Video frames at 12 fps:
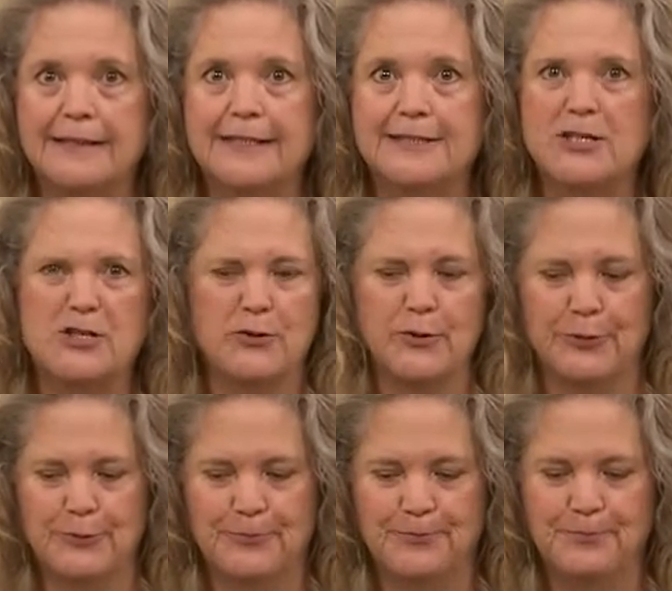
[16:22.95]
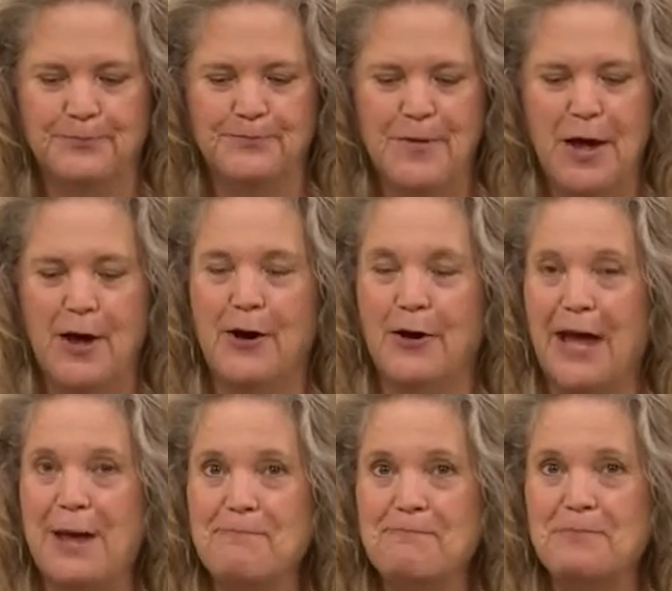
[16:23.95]
It's true.
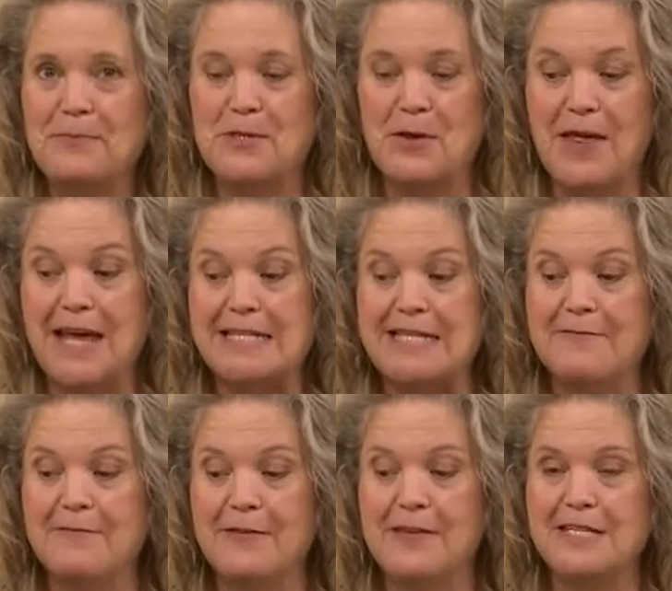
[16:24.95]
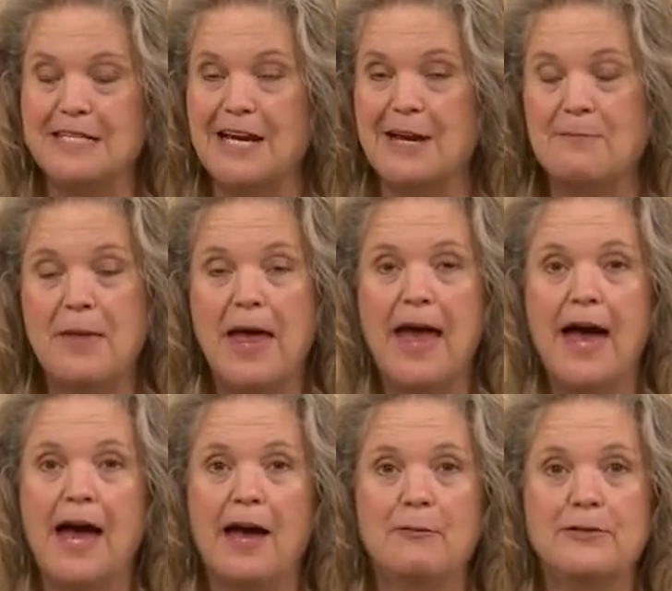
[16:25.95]
Okay, so that's it for this time.
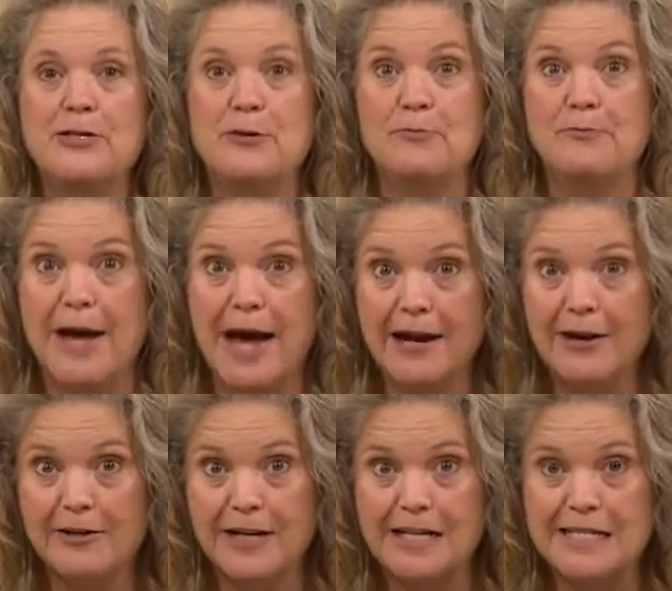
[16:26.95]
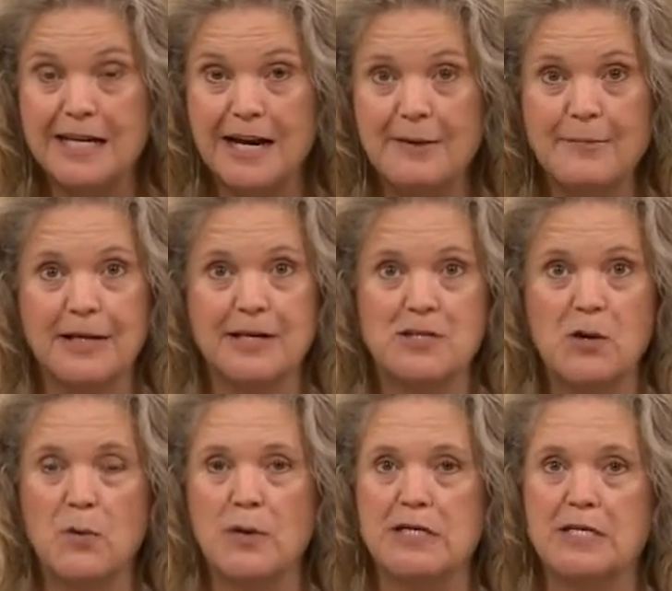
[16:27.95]
I will see you back here next time. And as
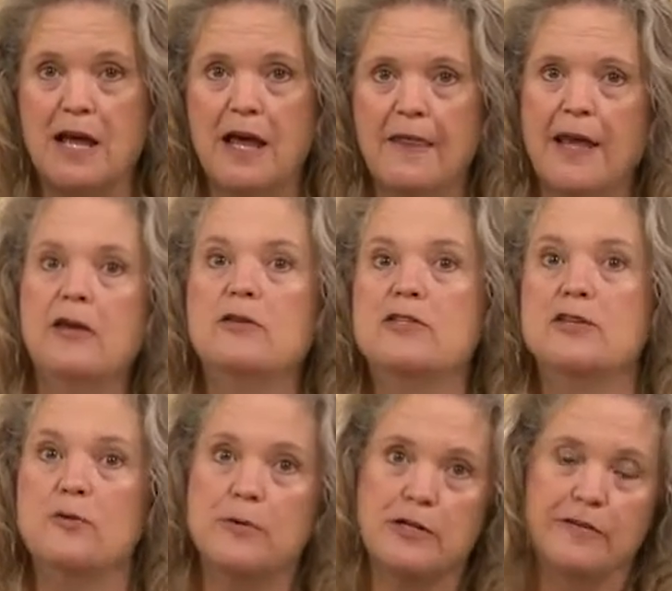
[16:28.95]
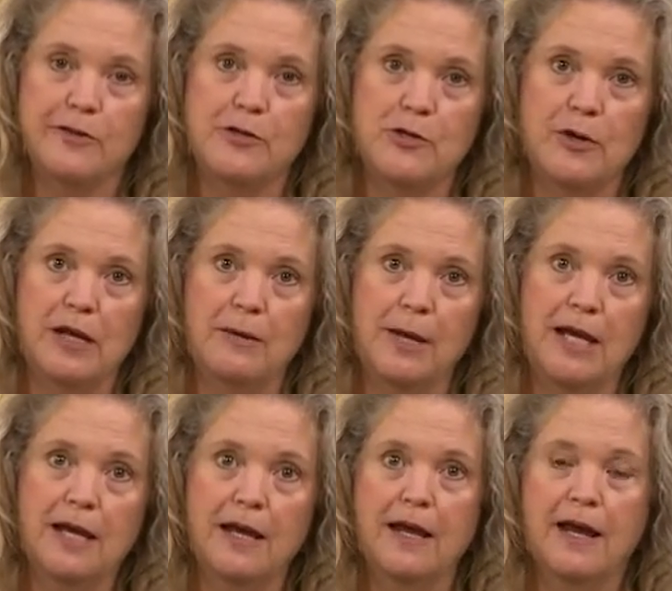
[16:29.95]
always, thank you so much for joining me.